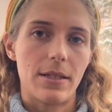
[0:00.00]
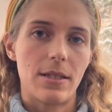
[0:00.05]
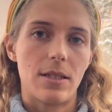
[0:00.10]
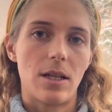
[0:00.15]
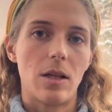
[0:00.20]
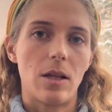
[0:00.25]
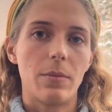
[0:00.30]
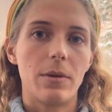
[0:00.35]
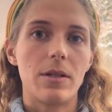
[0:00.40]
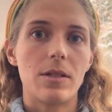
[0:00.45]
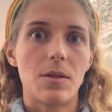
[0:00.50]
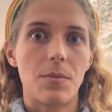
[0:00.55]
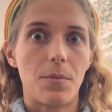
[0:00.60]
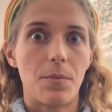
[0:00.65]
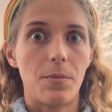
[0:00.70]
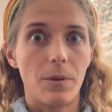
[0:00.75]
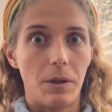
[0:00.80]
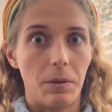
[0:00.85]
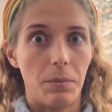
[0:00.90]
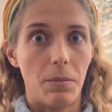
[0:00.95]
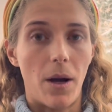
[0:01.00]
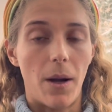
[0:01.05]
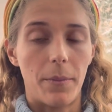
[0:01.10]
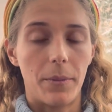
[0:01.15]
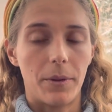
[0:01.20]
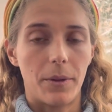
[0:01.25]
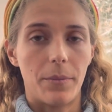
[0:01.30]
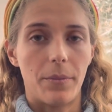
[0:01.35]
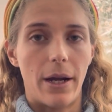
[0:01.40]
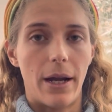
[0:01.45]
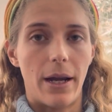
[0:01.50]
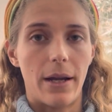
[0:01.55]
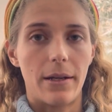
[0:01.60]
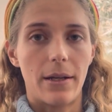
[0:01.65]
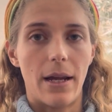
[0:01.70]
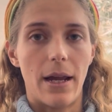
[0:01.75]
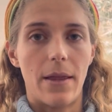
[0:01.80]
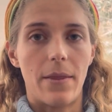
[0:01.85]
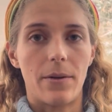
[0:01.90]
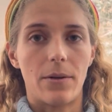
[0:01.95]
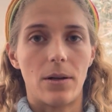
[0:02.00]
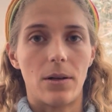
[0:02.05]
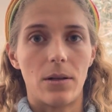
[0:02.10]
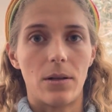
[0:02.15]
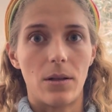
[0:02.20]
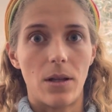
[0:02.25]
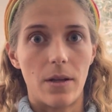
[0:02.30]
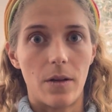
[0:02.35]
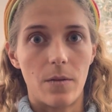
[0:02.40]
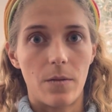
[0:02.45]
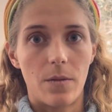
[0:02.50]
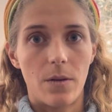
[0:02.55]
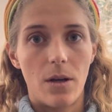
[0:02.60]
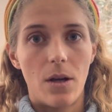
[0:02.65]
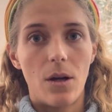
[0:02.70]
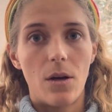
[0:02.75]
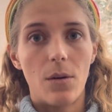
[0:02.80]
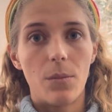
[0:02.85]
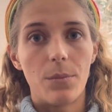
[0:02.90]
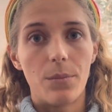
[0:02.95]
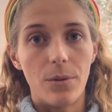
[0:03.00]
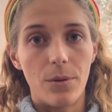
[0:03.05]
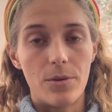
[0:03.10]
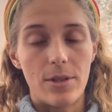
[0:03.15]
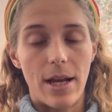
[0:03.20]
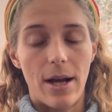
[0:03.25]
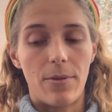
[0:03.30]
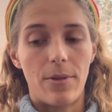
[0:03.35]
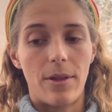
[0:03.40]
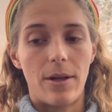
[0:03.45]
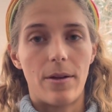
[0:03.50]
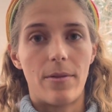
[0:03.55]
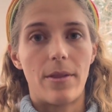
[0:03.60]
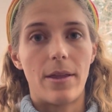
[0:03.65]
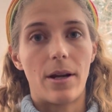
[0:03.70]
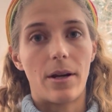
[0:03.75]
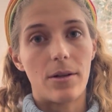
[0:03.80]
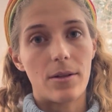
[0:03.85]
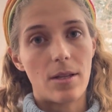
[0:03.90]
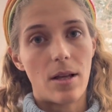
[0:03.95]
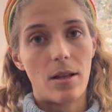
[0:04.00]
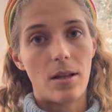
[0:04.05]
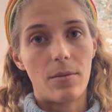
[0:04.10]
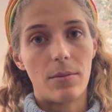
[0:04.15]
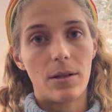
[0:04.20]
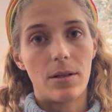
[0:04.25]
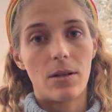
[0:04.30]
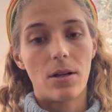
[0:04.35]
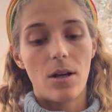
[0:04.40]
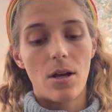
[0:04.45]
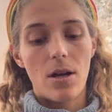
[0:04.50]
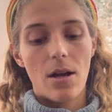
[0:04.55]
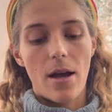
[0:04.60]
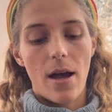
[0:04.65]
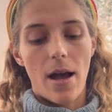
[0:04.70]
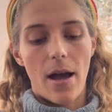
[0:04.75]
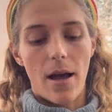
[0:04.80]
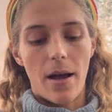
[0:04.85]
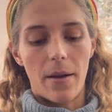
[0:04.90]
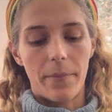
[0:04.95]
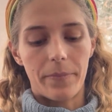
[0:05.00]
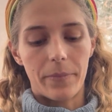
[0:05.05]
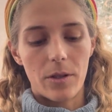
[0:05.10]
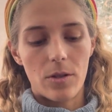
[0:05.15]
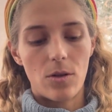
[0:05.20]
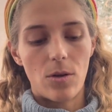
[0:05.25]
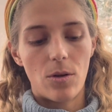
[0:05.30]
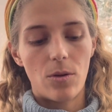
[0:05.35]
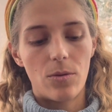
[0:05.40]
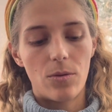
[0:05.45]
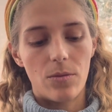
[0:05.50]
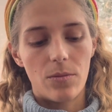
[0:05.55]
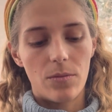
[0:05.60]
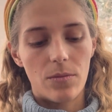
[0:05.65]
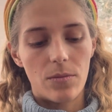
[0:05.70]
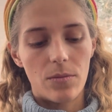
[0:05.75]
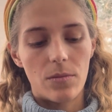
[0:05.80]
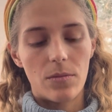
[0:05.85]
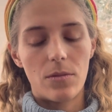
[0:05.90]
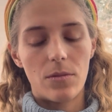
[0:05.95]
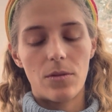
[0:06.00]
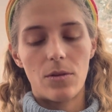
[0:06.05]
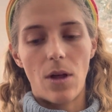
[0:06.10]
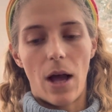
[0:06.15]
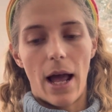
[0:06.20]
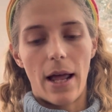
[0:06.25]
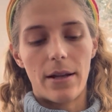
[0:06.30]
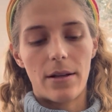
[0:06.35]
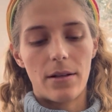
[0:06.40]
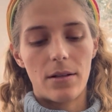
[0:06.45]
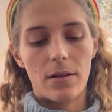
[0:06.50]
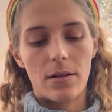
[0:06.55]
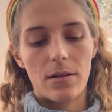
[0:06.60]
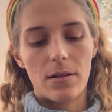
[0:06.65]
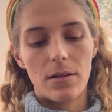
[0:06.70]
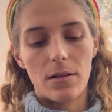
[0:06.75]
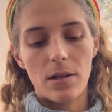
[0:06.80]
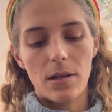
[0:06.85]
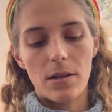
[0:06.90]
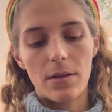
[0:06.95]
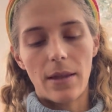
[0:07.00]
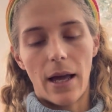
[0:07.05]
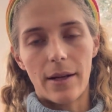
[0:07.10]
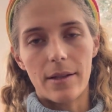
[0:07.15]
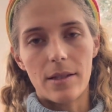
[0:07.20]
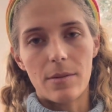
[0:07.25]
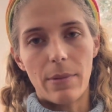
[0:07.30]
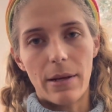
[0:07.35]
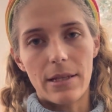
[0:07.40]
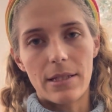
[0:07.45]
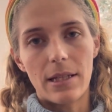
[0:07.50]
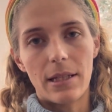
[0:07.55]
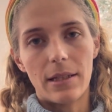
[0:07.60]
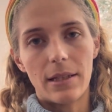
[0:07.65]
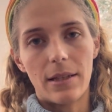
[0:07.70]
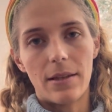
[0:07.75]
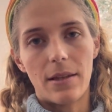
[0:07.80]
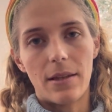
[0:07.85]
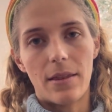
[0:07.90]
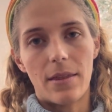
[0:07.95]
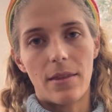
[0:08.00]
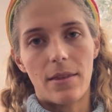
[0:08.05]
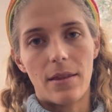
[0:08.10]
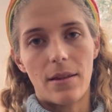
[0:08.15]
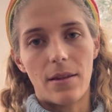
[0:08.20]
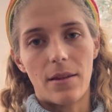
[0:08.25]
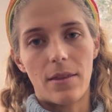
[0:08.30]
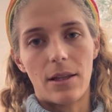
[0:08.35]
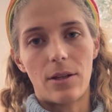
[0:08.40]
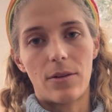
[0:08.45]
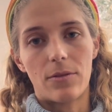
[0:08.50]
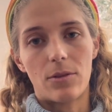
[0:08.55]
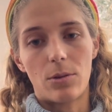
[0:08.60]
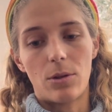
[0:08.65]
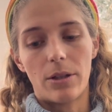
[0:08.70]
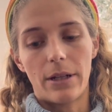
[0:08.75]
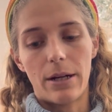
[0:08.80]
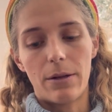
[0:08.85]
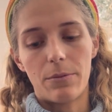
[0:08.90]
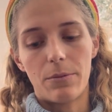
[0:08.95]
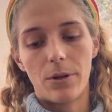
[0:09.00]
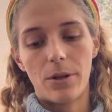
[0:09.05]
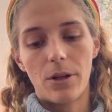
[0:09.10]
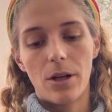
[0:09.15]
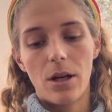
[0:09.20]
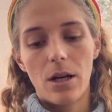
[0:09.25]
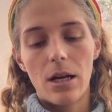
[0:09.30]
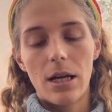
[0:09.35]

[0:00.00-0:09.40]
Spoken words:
Salomon is a really popular brand and there are a lot of boots out there that are Salomon. So that is basically the thing you have to look out for.